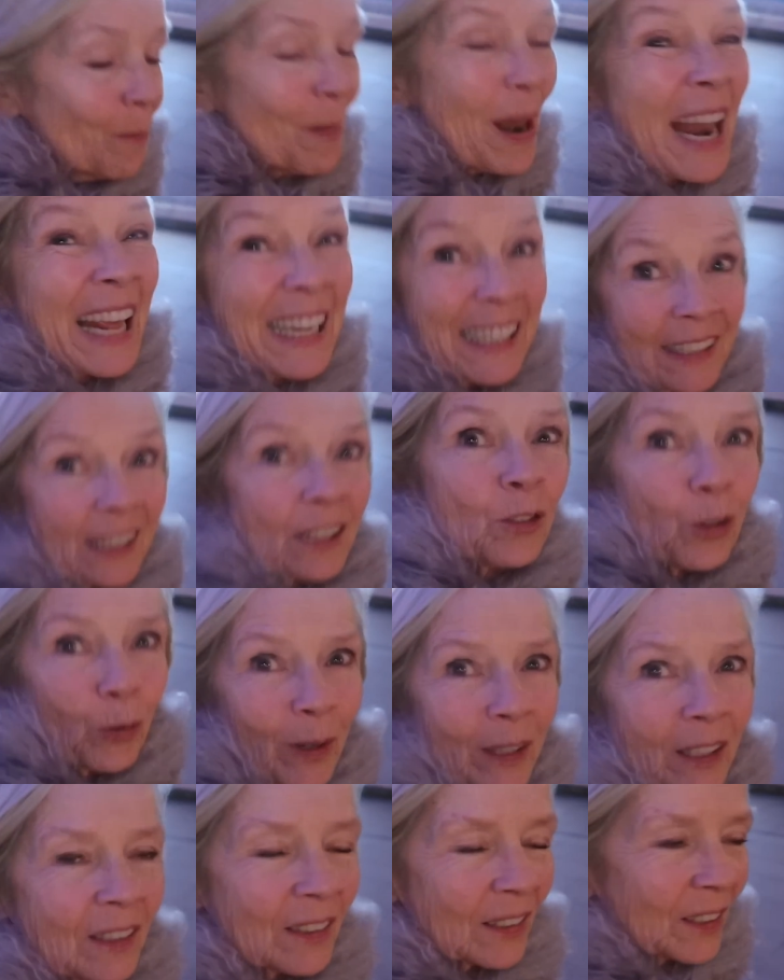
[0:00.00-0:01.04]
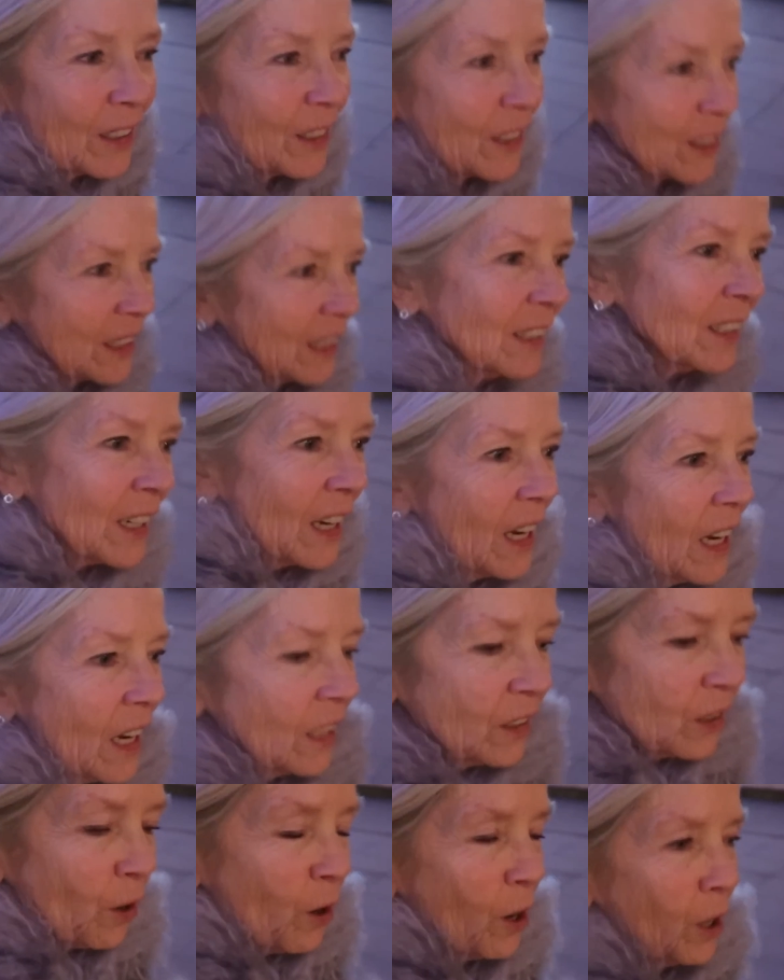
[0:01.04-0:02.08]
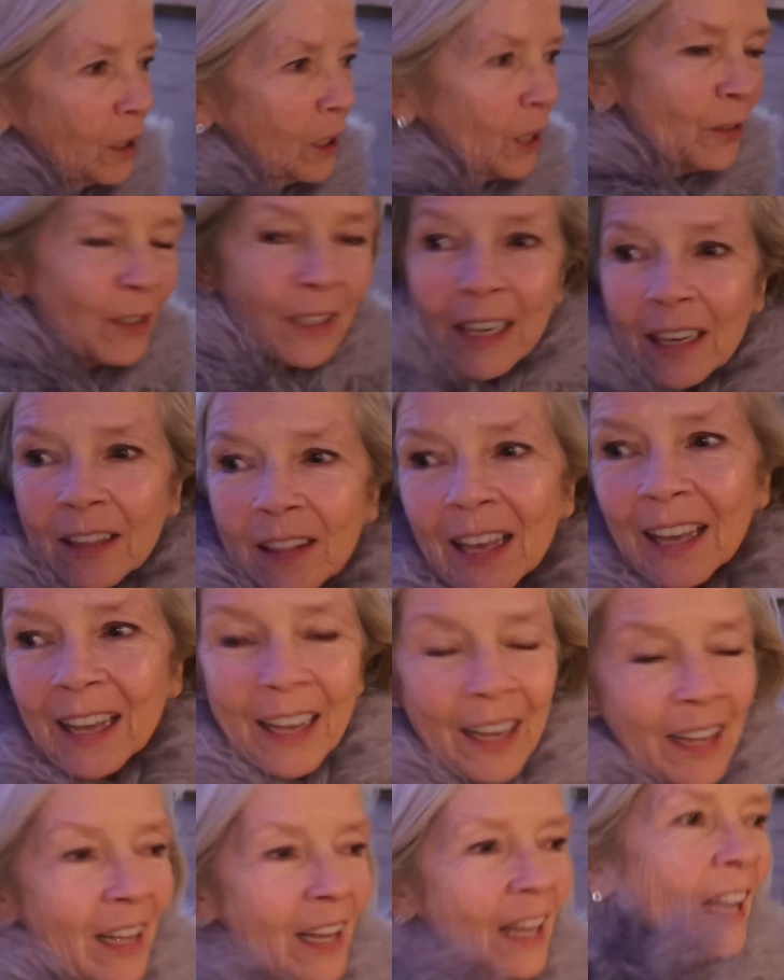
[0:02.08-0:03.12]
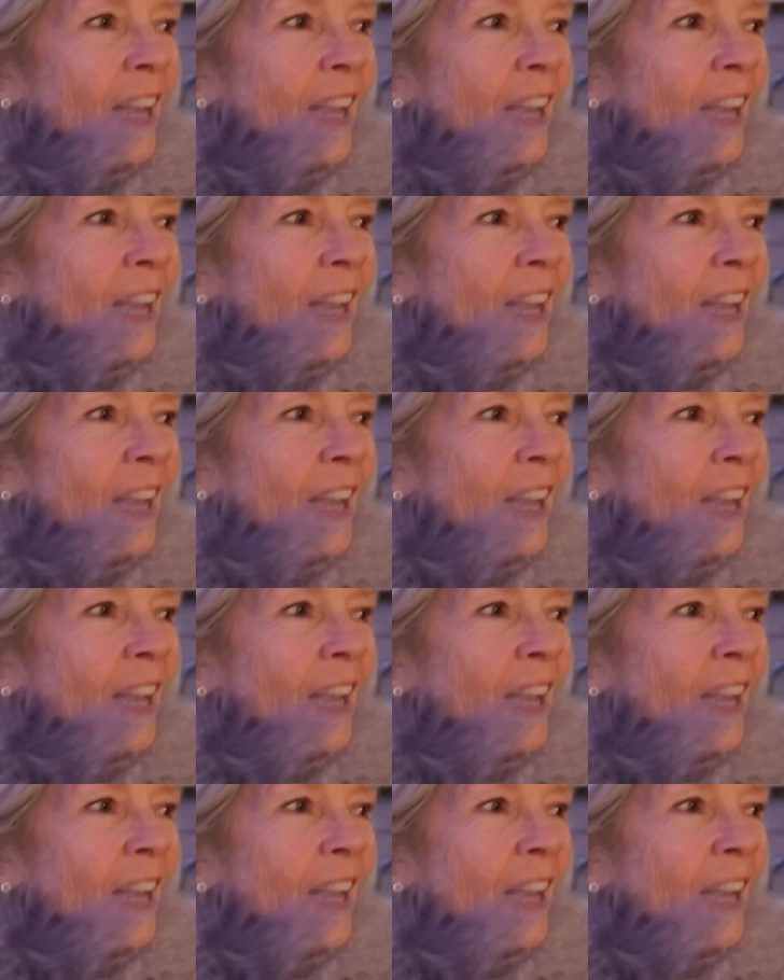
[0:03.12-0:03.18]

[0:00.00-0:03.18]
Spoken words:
I'm late, it's already started, so I'll only get there